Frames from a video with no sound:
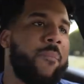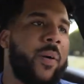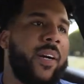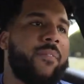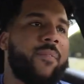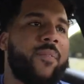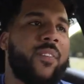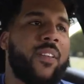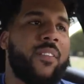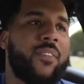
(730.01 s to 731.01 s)
But
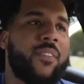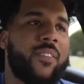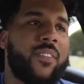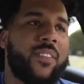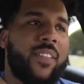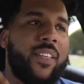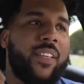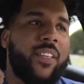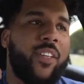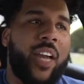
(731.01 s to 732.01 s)

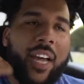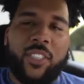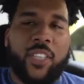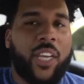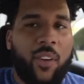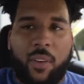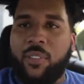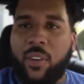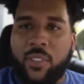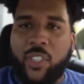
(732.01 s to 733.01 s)
you got to secure it
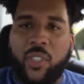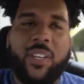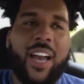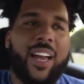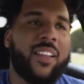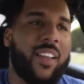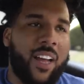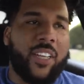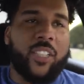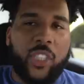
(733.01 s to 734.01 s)
first. You got to
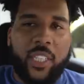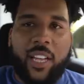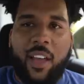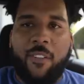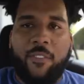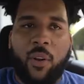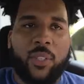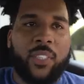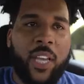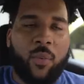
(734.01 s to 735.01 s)
lock your shit down
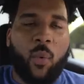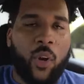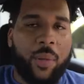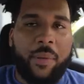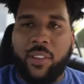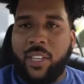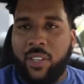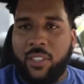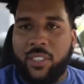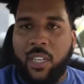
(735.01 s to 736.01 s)
first, then worry about the
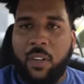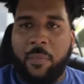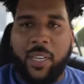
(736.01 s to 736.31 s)
other stuff.